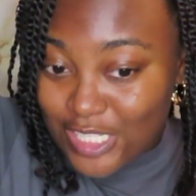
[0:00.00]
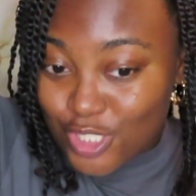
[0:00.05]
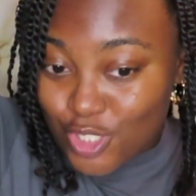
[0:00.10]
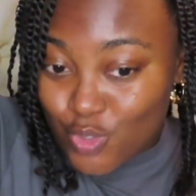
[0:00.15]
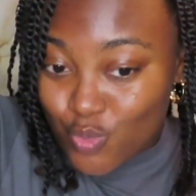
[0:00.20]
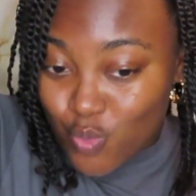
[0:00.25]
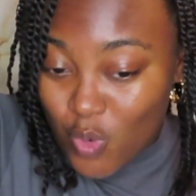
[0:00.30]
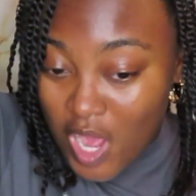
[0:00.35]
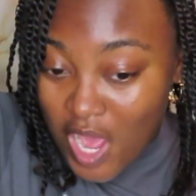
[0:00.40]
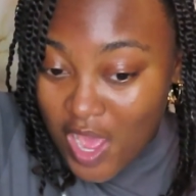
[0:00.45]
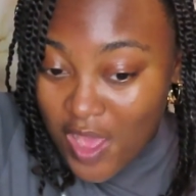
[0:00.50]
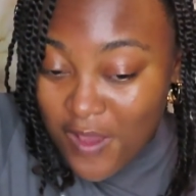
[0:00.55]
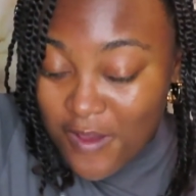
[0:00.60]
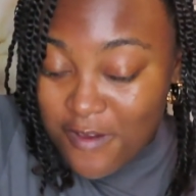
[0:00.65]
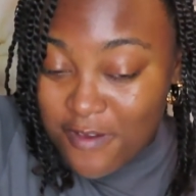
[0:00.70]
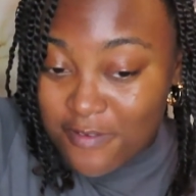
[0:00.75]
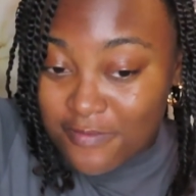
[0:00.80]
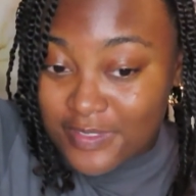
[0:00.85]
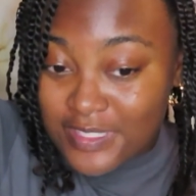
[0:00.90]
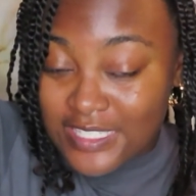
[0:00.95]

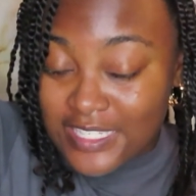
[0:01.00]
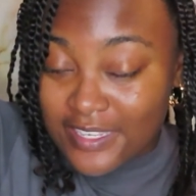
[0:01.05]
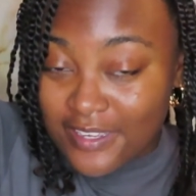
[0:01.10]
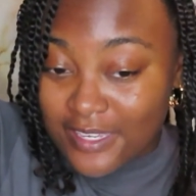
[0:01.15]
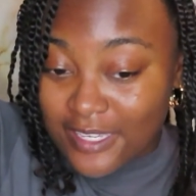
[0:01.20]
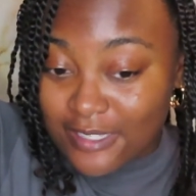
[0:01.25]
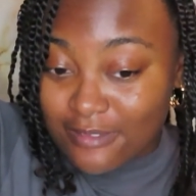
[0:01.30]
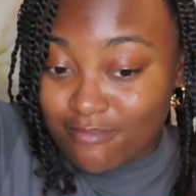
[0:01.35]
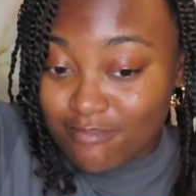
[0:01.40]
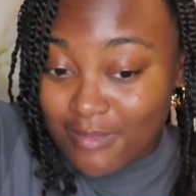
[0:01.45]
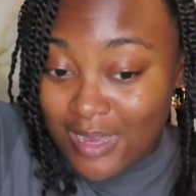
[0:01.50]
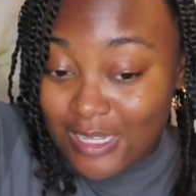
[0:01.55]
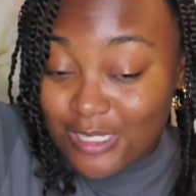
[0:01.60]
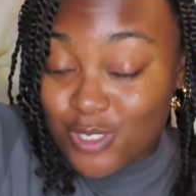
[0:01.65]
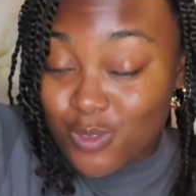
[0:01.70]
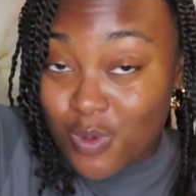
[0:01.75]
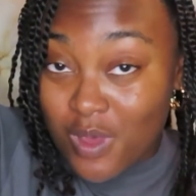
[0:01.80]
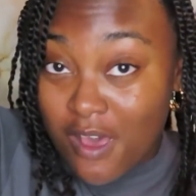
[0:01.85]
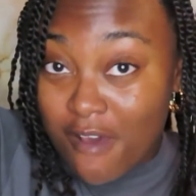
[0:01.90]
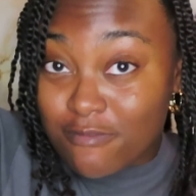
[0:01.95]
12
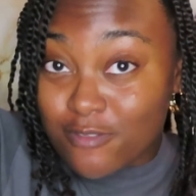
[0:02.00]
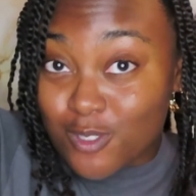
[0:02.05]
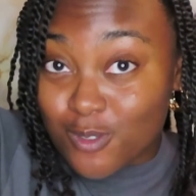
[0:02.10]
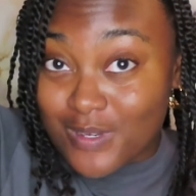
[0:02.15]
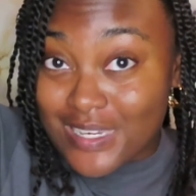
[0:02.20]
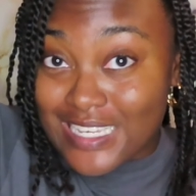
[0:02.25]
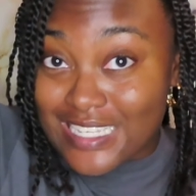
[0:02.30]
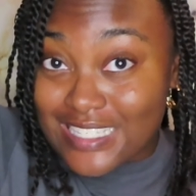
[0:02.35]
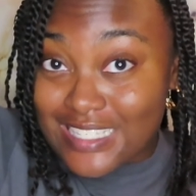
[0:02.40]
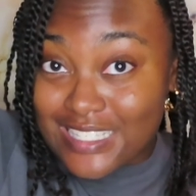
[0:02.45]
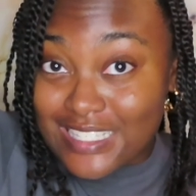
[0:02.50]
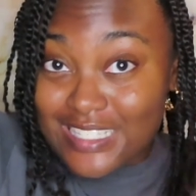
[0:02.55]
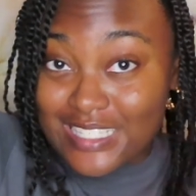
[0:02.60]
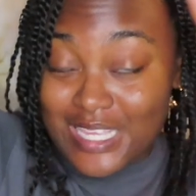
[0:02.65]
twists.